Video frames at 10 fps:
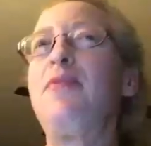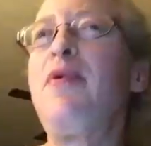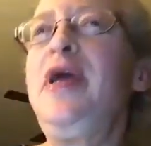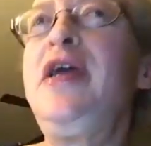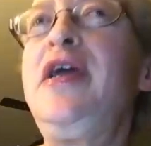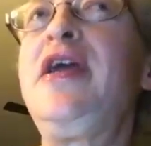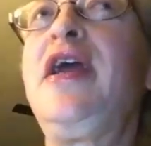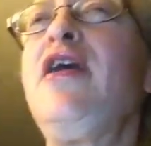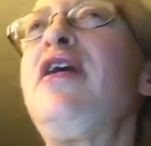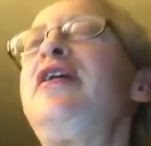We
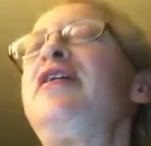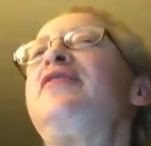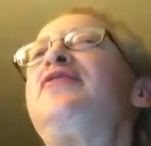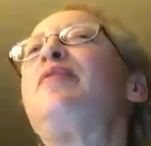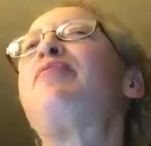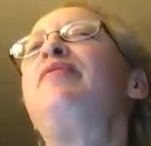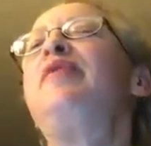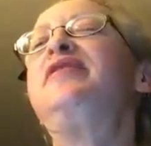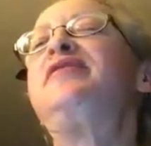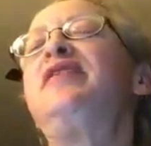carry
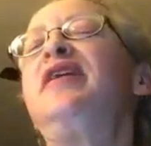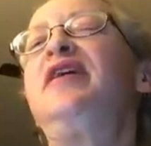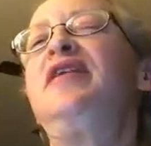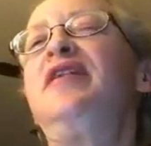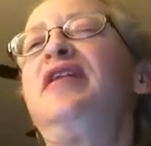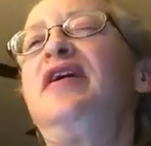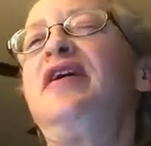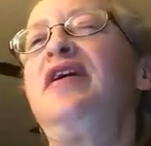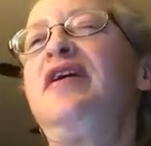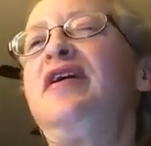supplements in
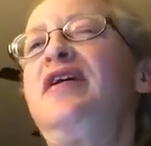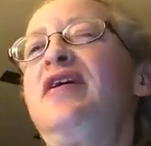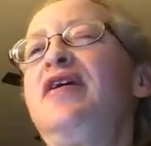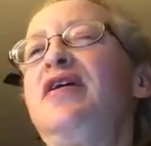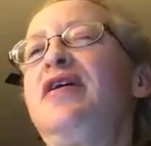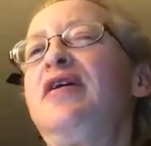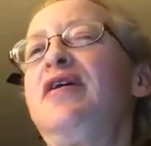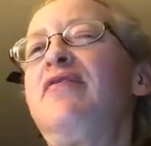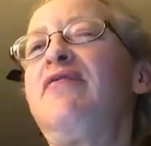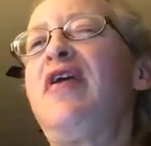the
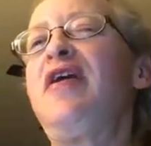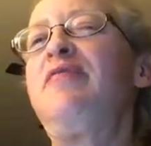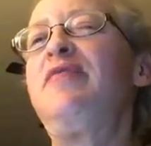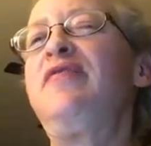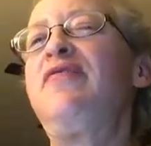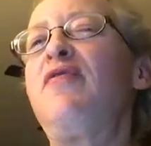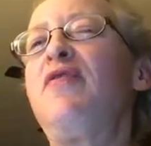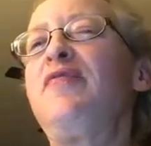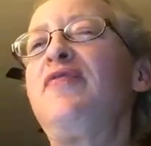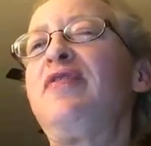vitamin
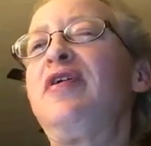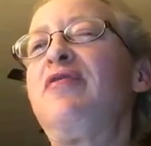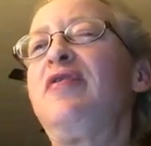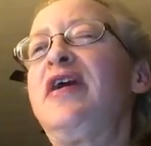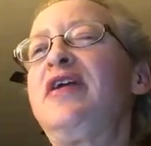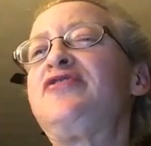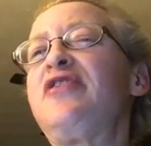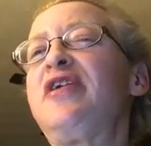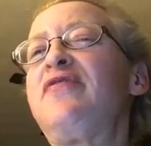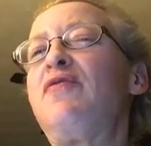form, the liquid
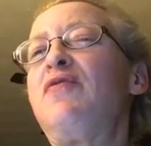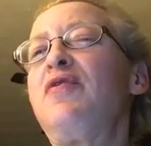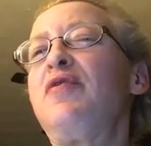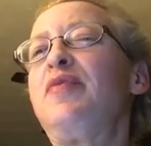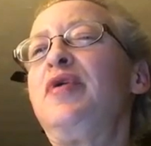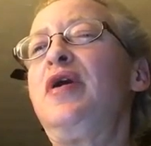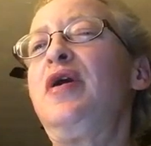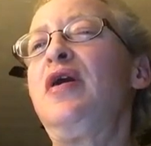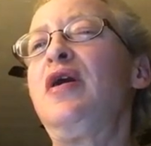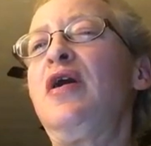extract form.
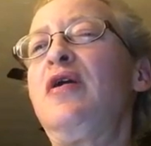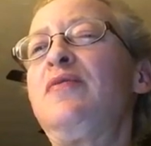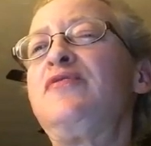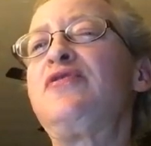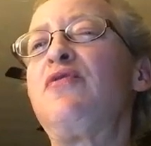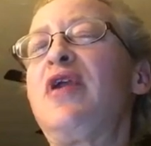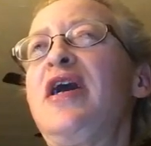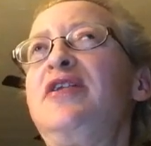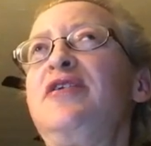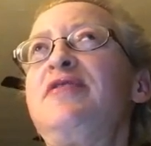So what
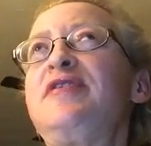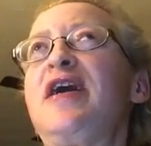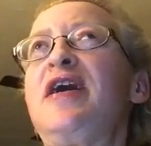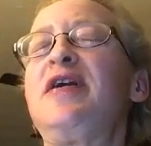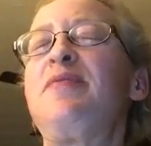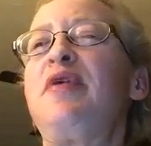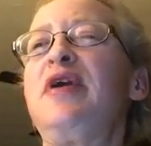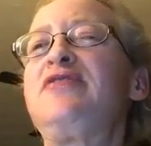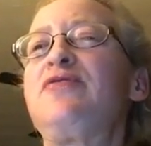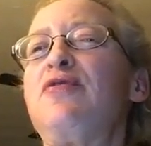I do is I
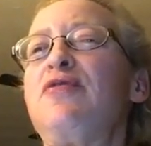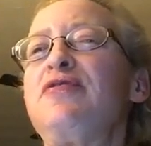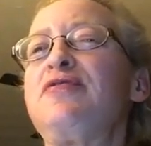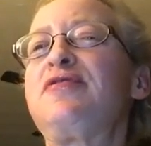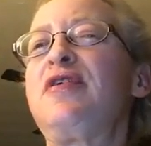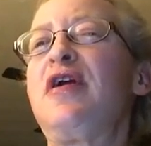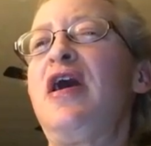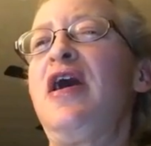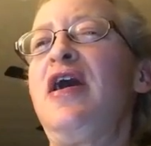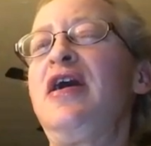place orders,
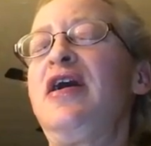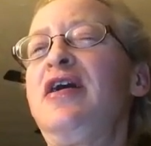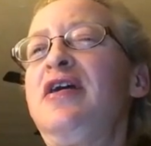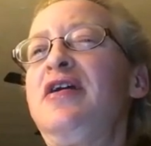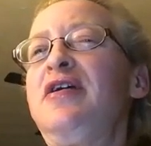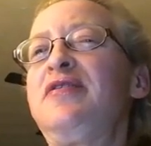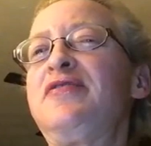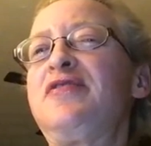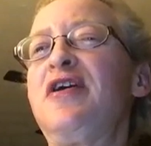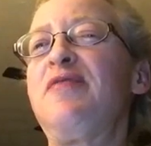I
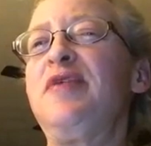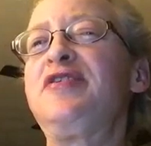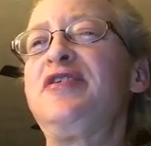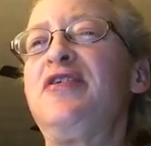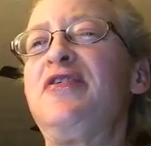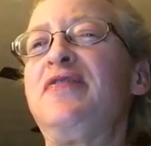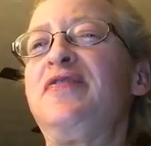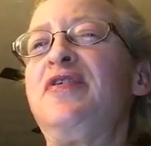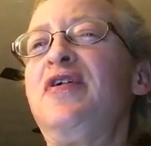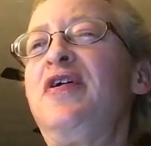stock my
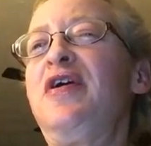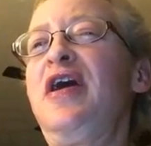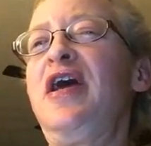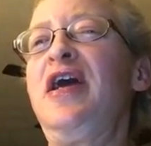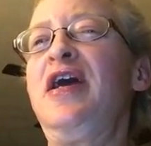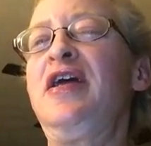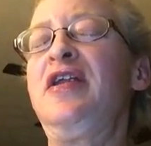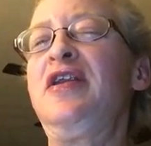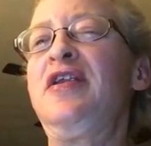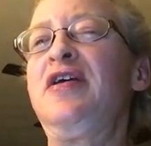shelves,
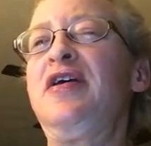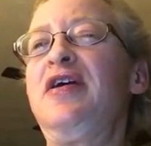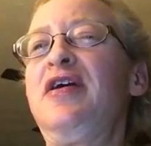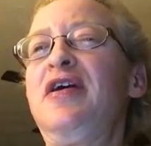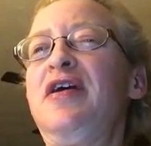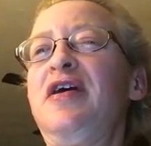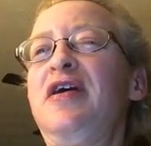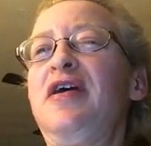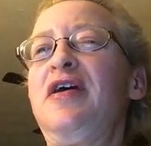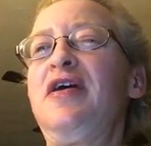and
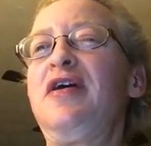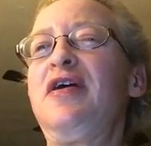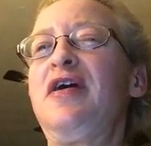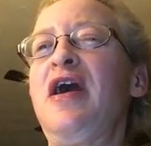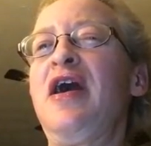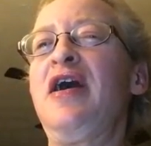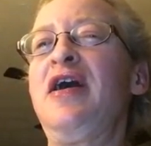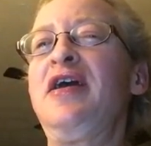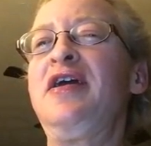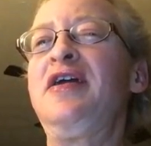
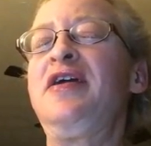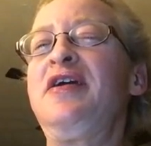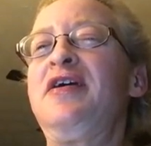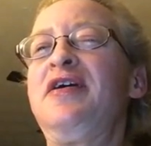I